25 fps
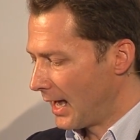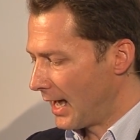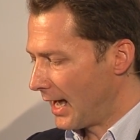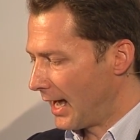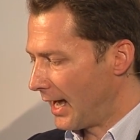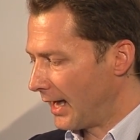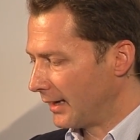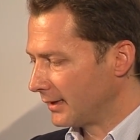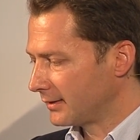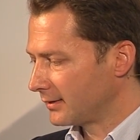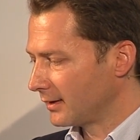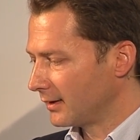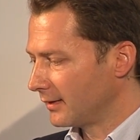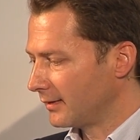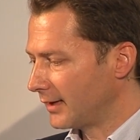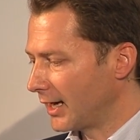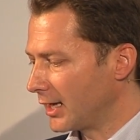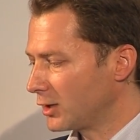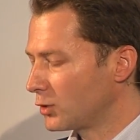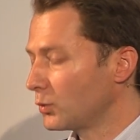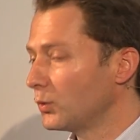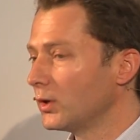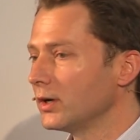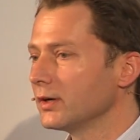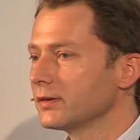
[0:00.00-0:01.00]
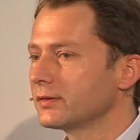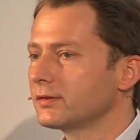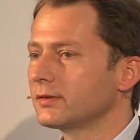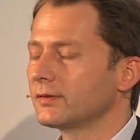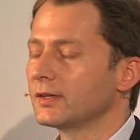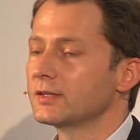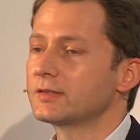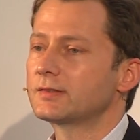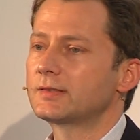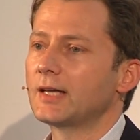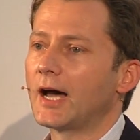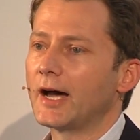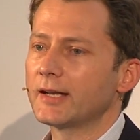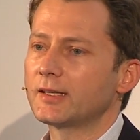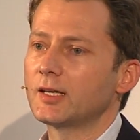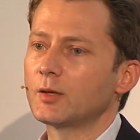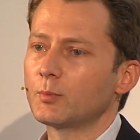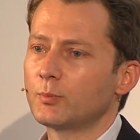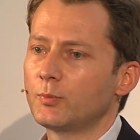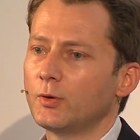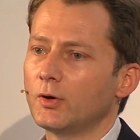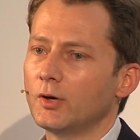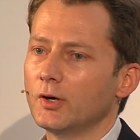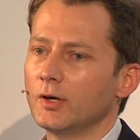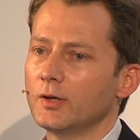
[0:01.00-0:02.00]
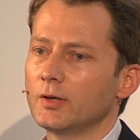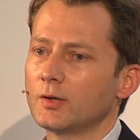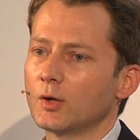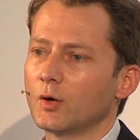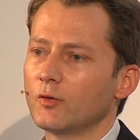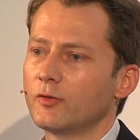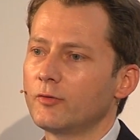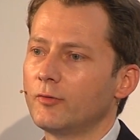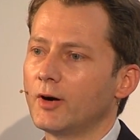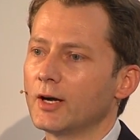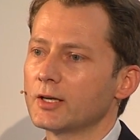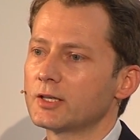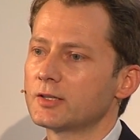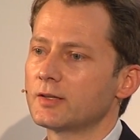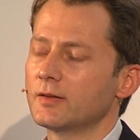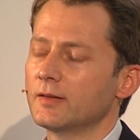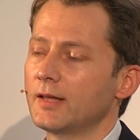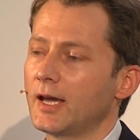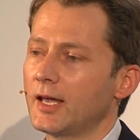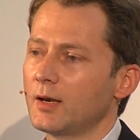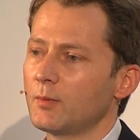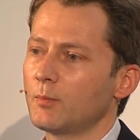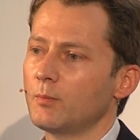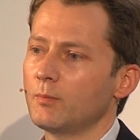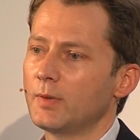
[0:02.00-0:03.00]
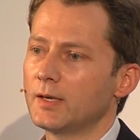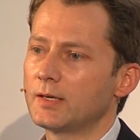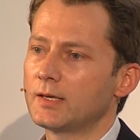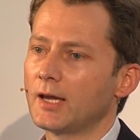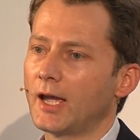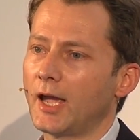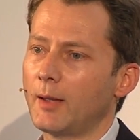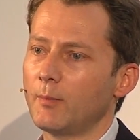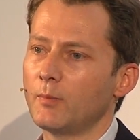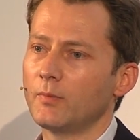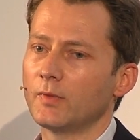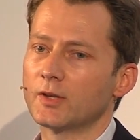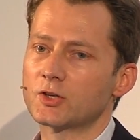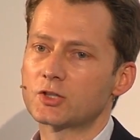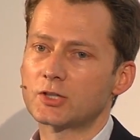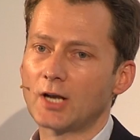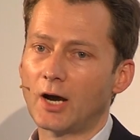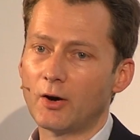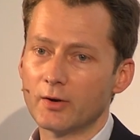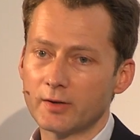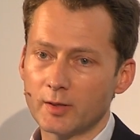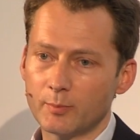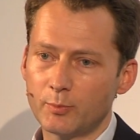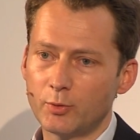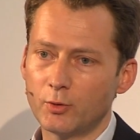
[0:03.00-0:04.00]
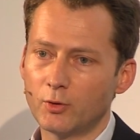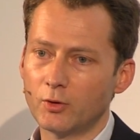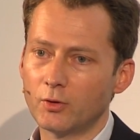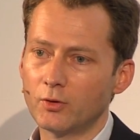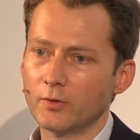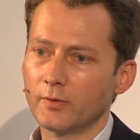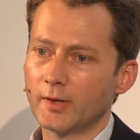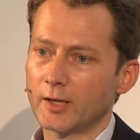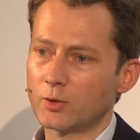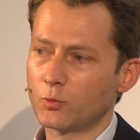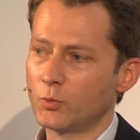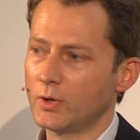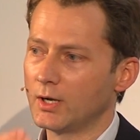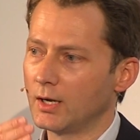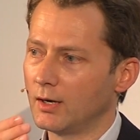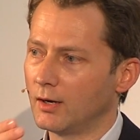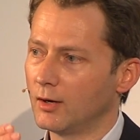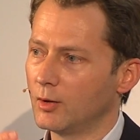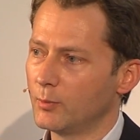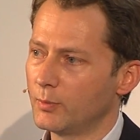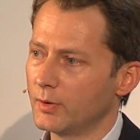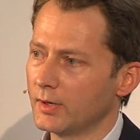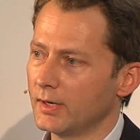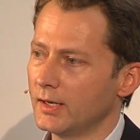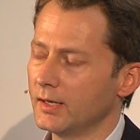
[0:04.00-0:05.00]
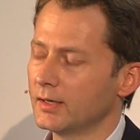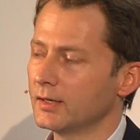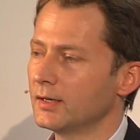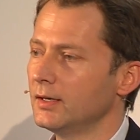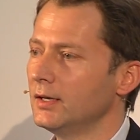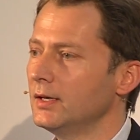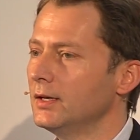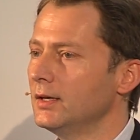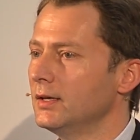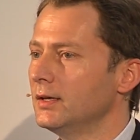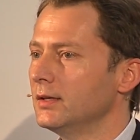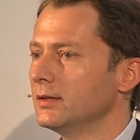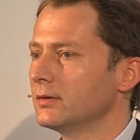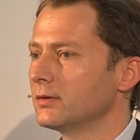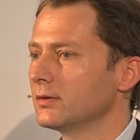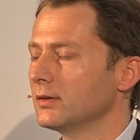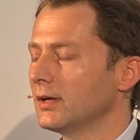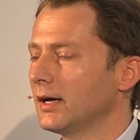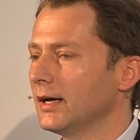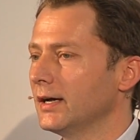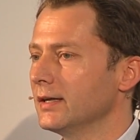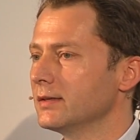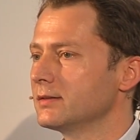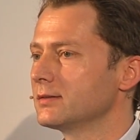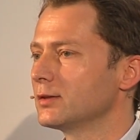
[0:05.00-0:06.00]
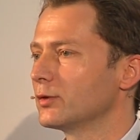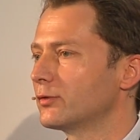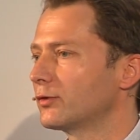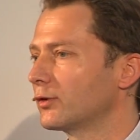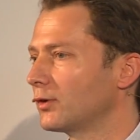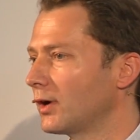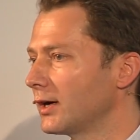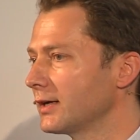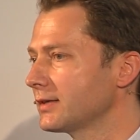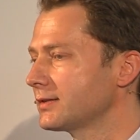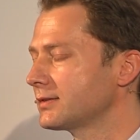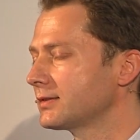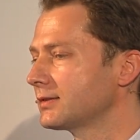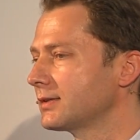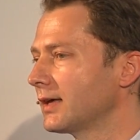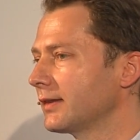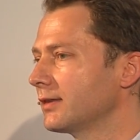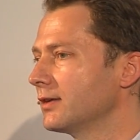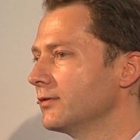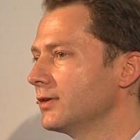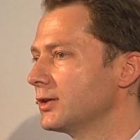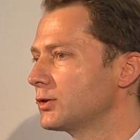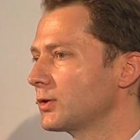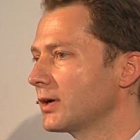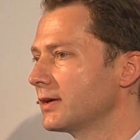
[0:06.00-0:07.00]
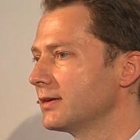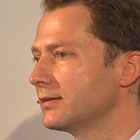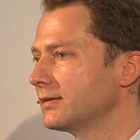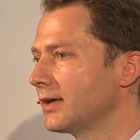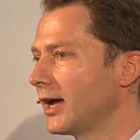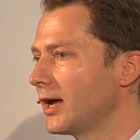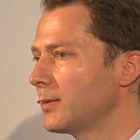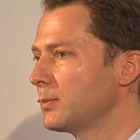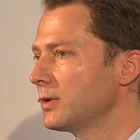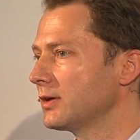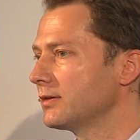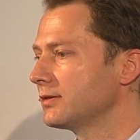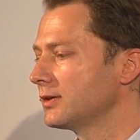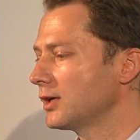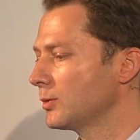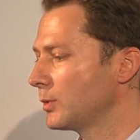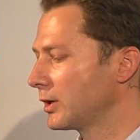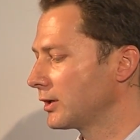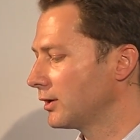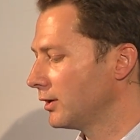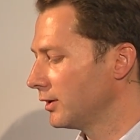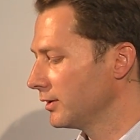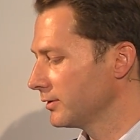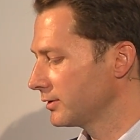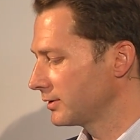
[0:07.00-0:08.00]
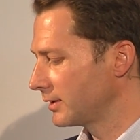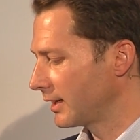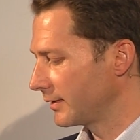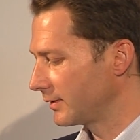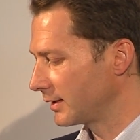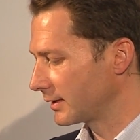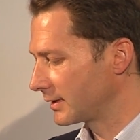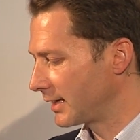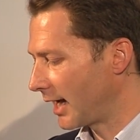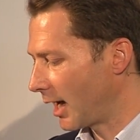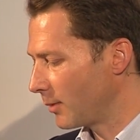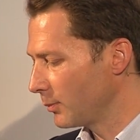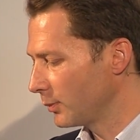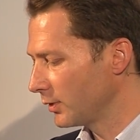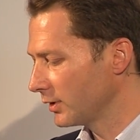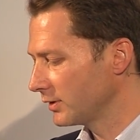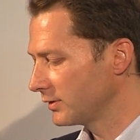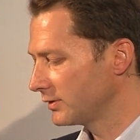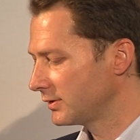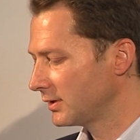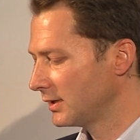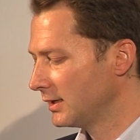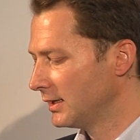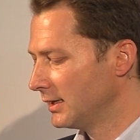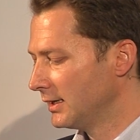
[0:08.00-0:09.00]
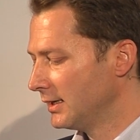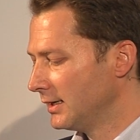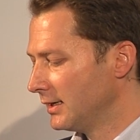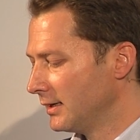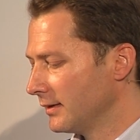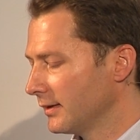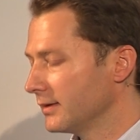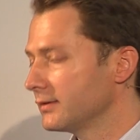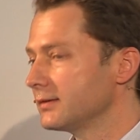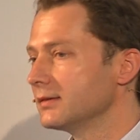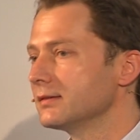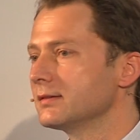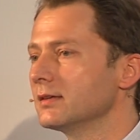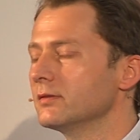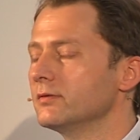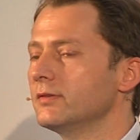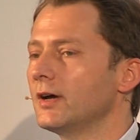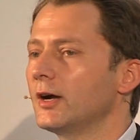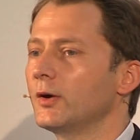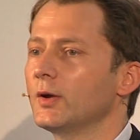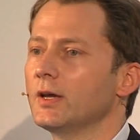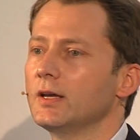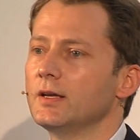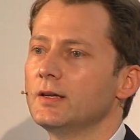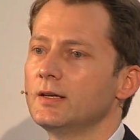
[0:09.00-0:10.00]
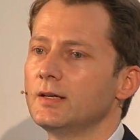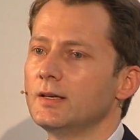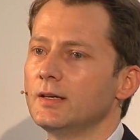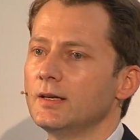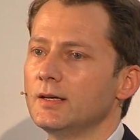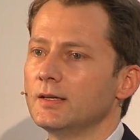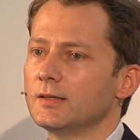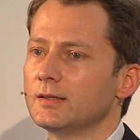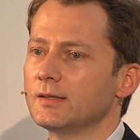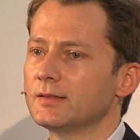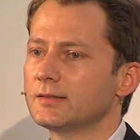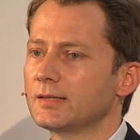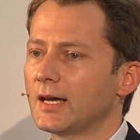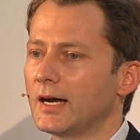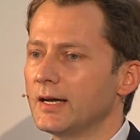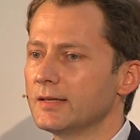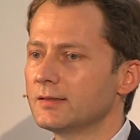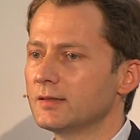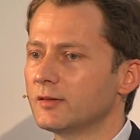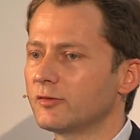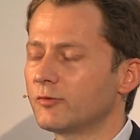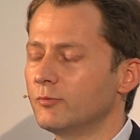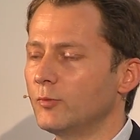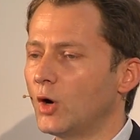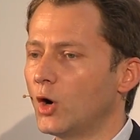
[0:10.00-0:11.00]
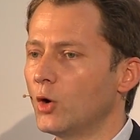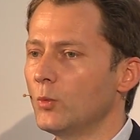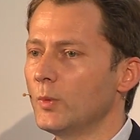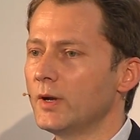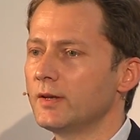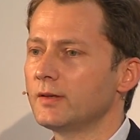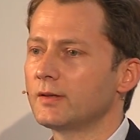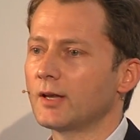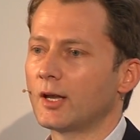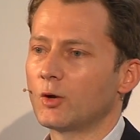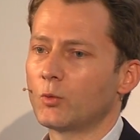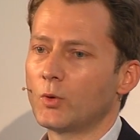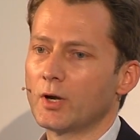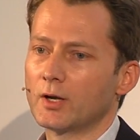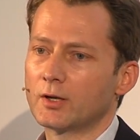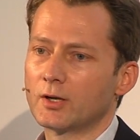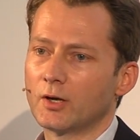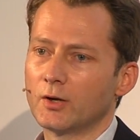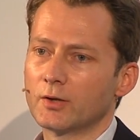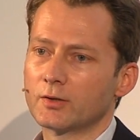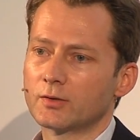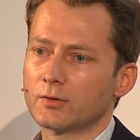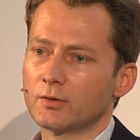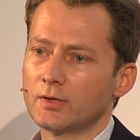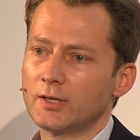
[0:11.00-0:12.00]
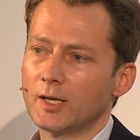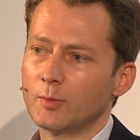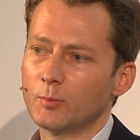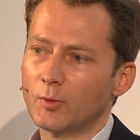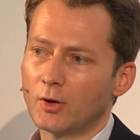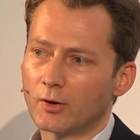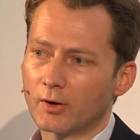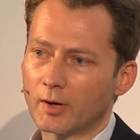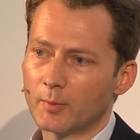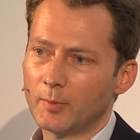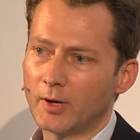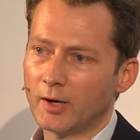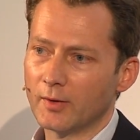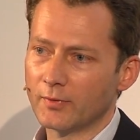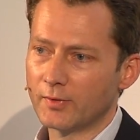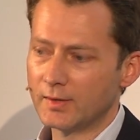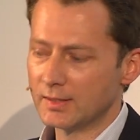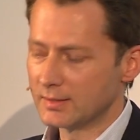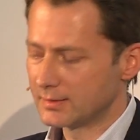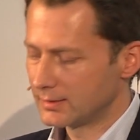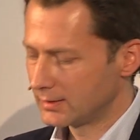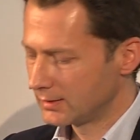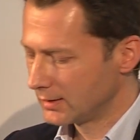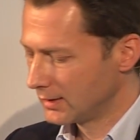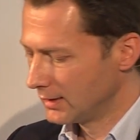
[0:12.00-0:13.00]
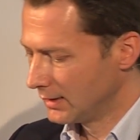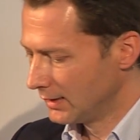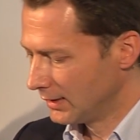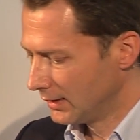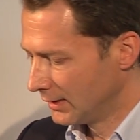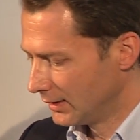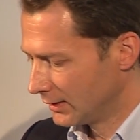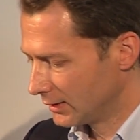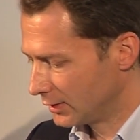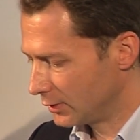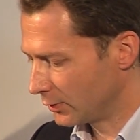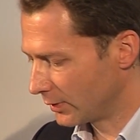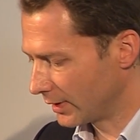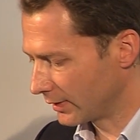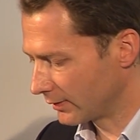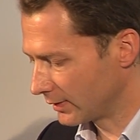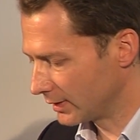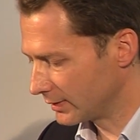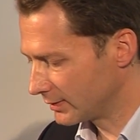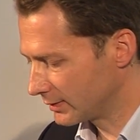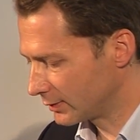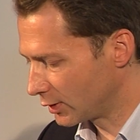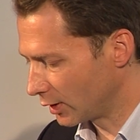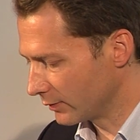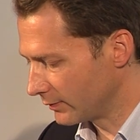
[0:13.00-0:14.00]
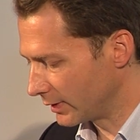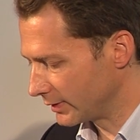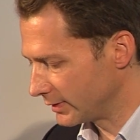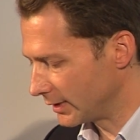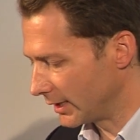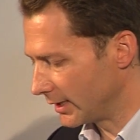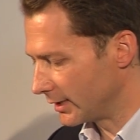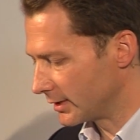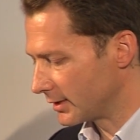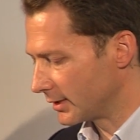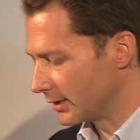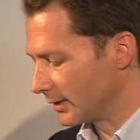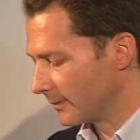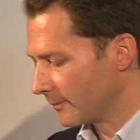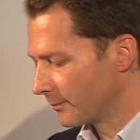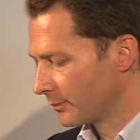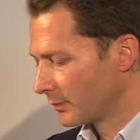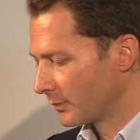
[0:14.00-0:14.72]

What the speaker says: And that was the starting point of what then became the Schaudepot that we are opening tonight. So for us at the Vitra Design Museum, but also at the campus, this is a very decisive moment, and we're going to hear more about this during this conversation.